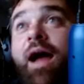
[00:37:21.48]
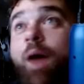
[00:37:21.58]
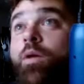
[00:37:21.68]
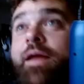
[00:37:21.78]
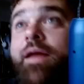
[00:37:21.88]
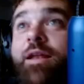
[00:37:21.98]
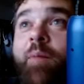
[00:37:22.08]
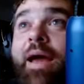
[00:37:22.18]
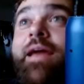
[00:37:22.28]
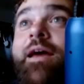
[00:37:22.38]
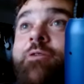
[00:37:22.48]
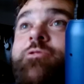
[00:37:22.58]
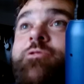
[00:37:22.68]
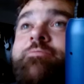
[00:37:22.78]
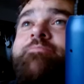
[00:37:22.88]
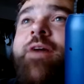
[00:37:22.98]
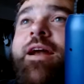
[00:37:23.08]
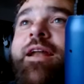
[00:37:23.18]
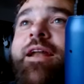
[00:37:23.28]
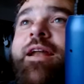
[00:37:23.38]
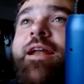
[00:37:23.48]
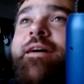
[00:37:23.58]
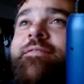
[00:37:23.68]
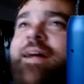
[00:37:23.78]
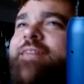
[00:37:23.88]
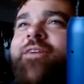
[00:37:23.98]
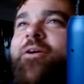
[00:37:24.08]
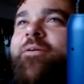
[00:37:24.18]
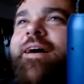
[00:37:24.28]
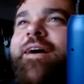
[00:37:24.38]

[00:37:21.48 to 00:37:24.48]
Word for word: I'm really into mangoes right now. That's so